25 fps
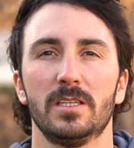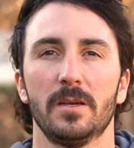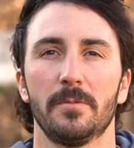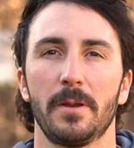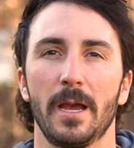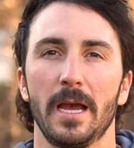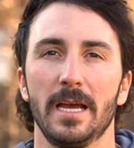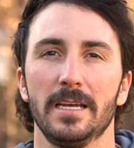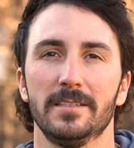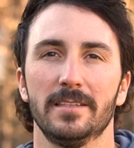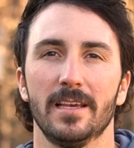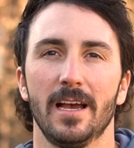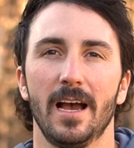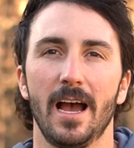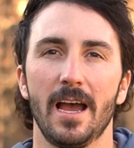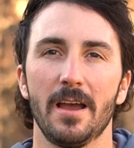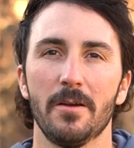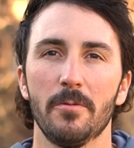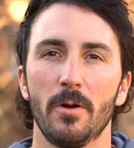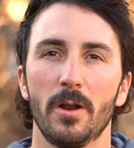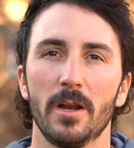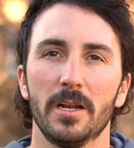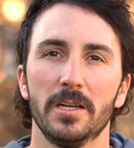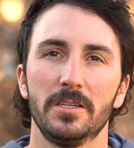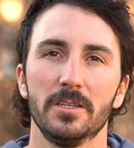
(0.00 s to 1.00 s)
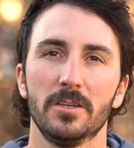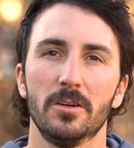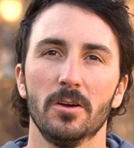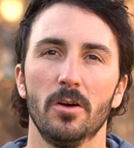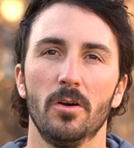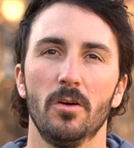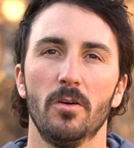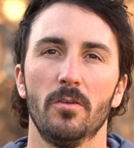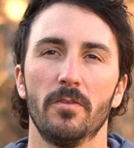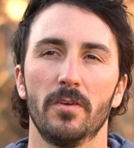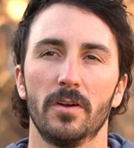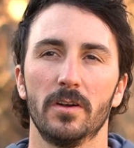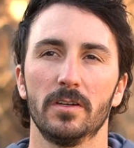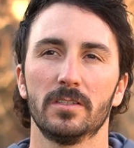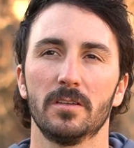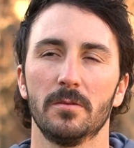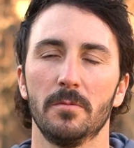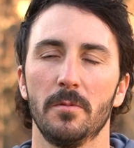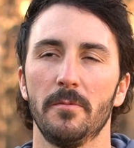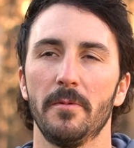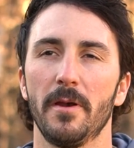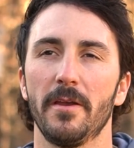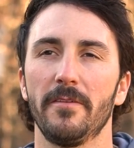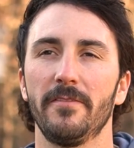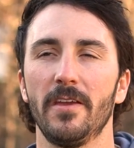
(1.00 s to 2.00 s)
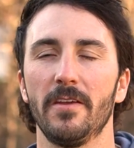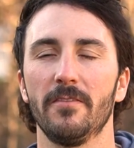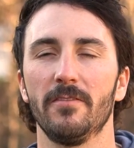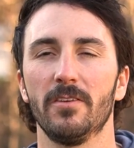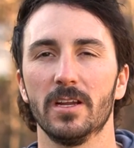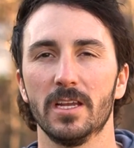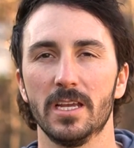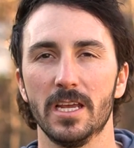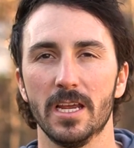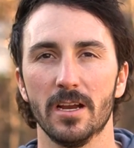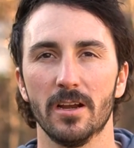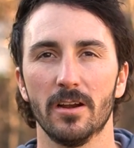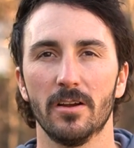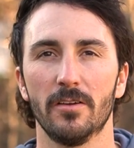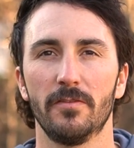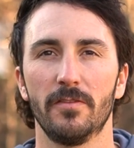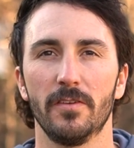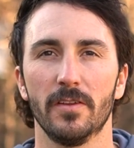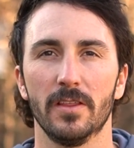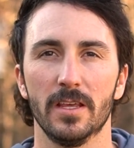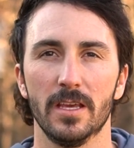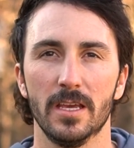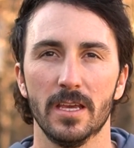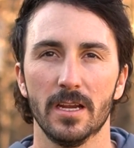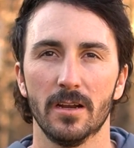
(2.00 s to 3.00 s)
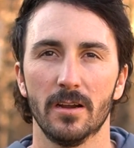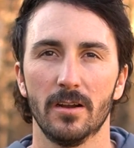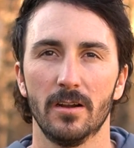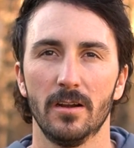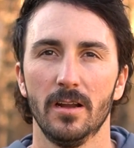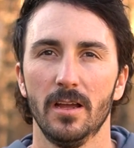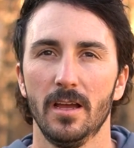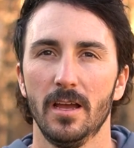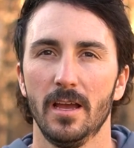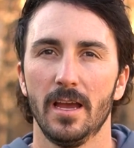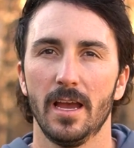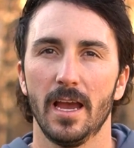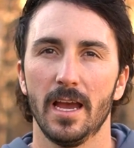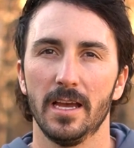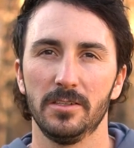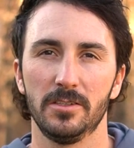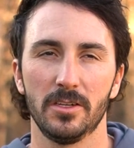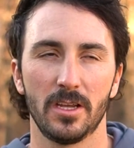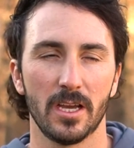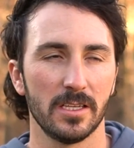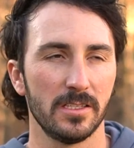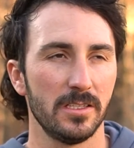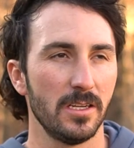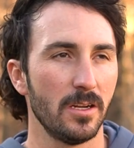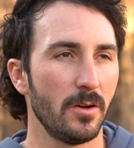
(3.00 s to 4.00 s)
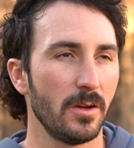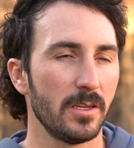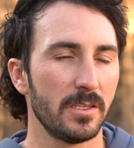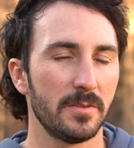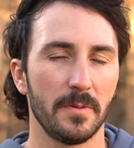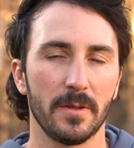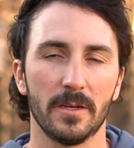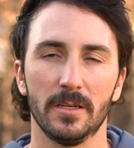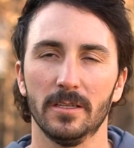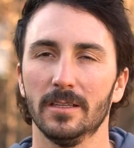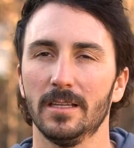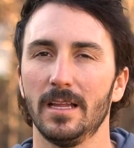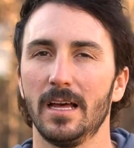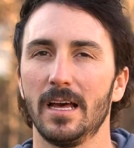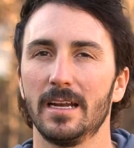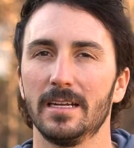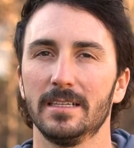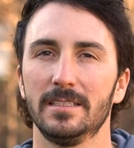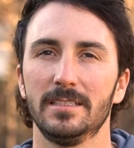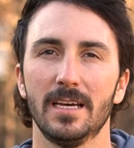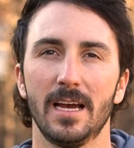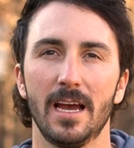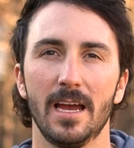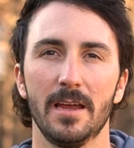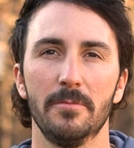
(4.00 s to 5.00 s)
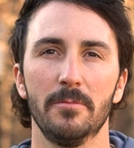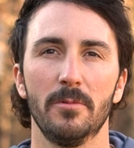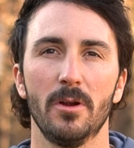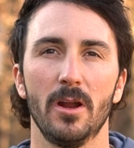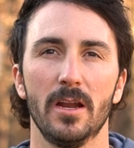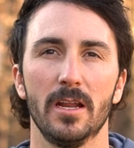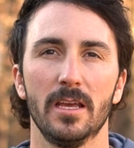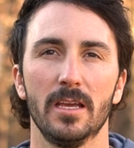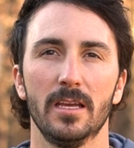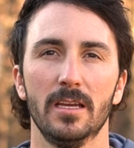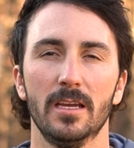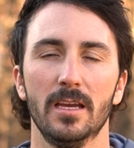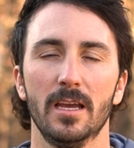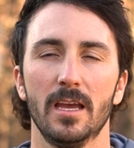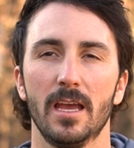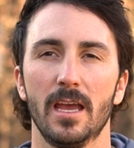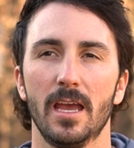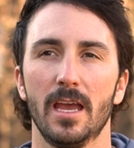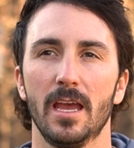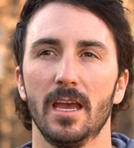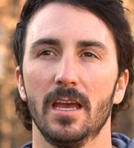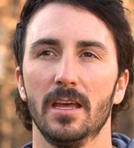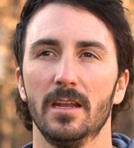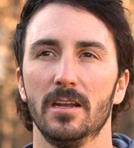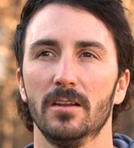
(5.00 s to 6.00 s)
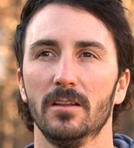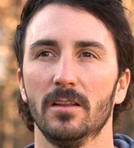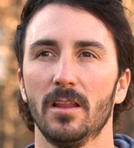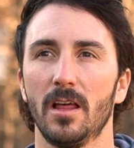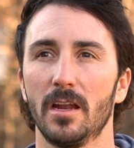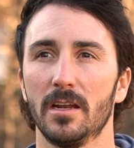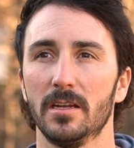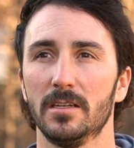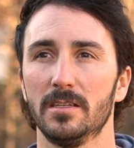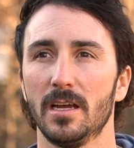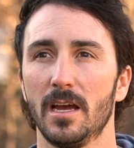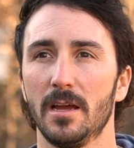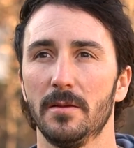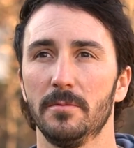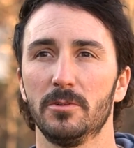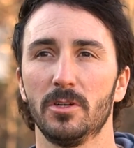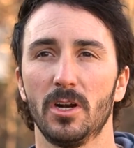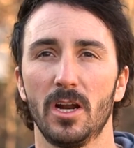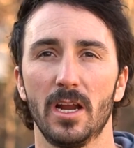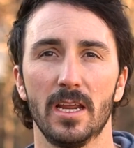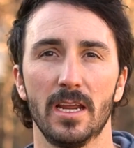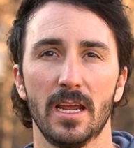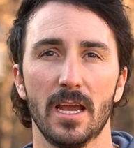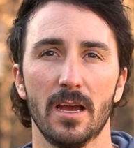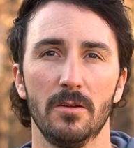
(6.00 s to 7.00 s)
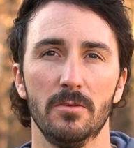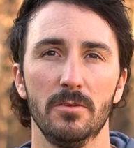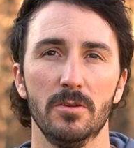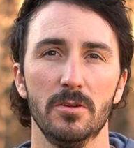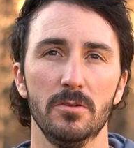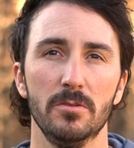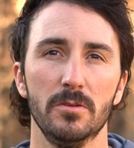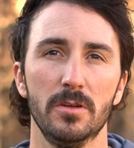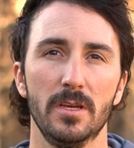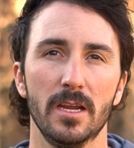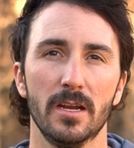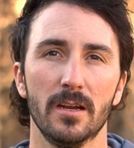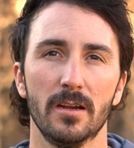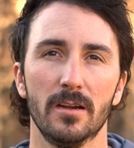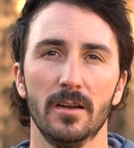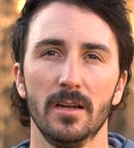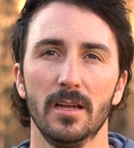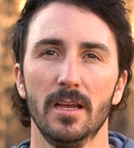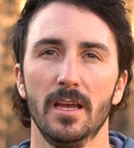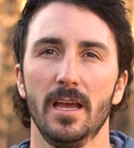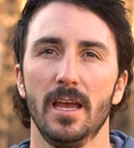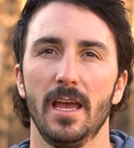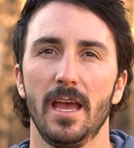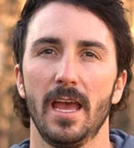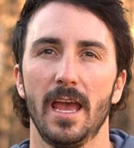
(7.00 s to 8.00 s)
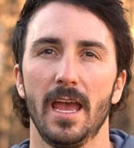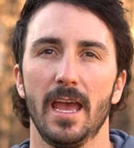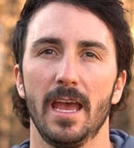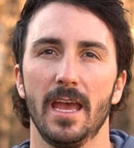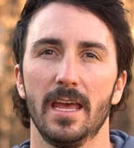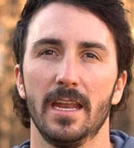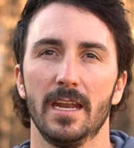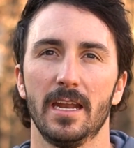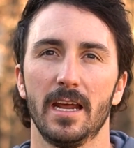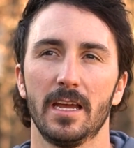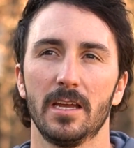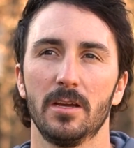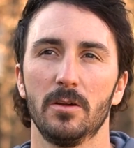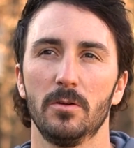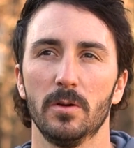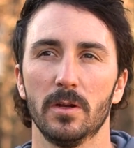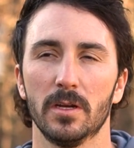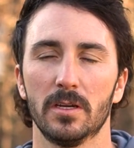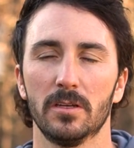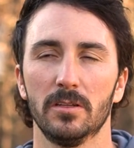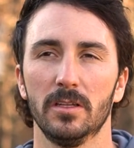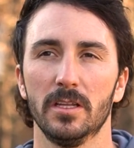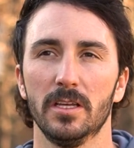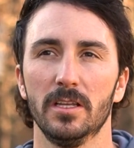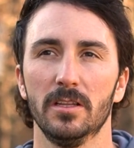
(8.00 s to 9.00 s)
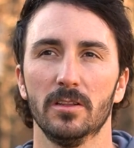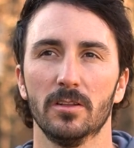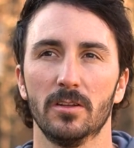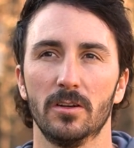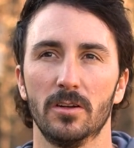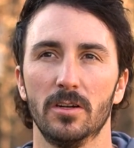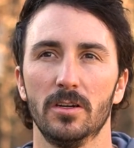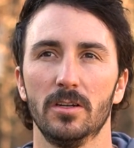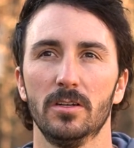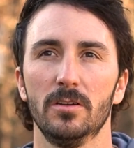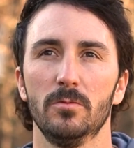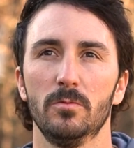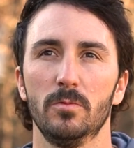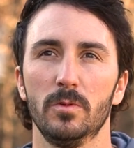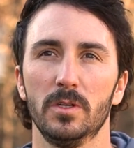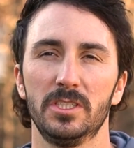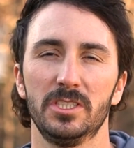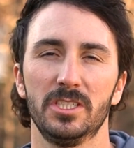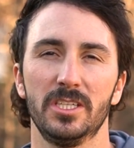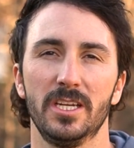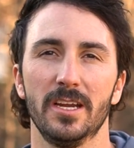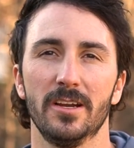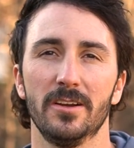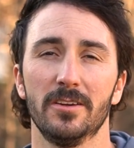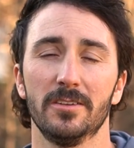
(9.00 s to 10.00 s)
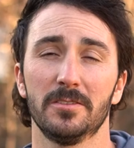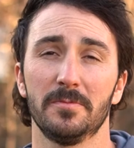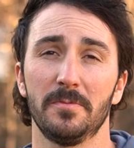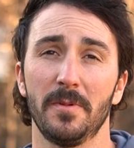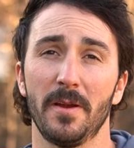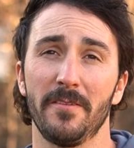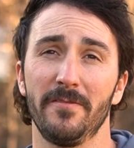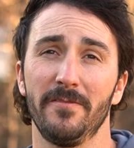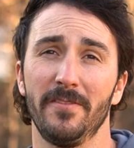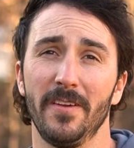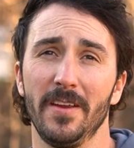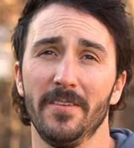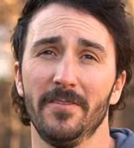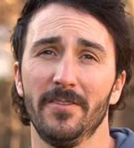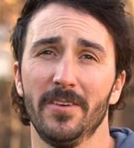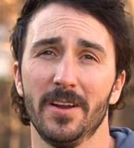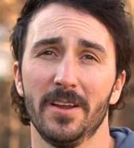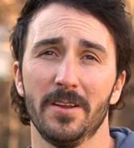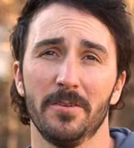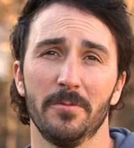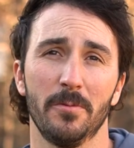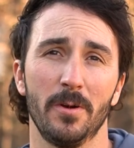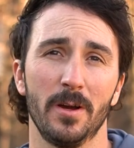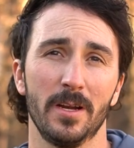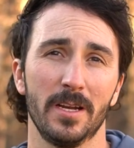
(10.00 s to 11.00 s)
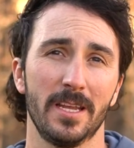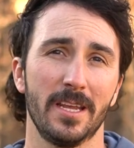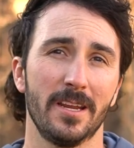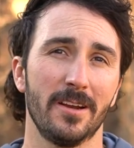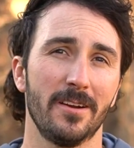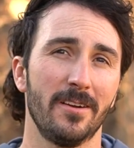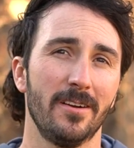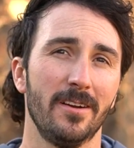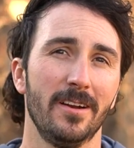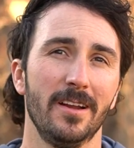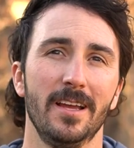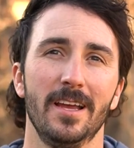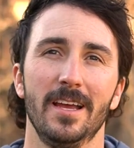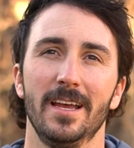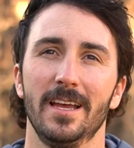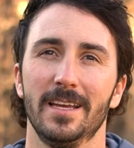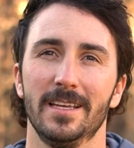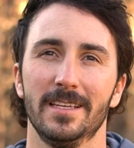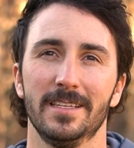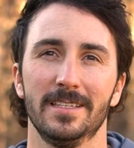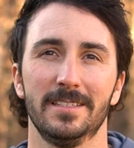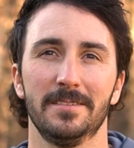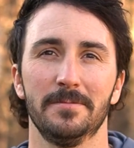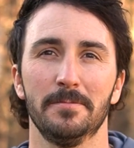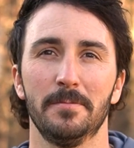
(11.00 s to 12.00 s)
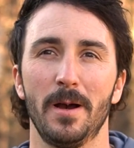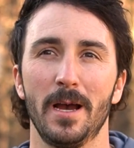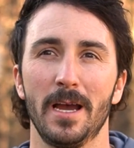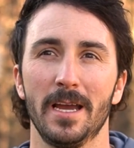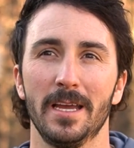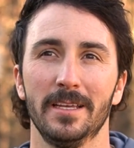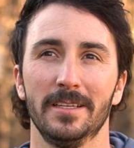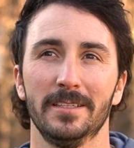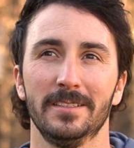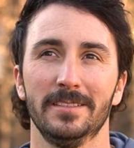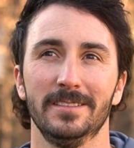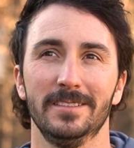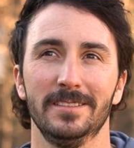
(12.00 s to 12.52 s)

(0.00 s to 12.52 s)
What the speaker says: up guys? I wanted to go over some of my favorite gear for the year. As you guys know, I spent a lot of time running and a lot of time trying out new gear, and I quickly learned which gear is my favorite and what gear is what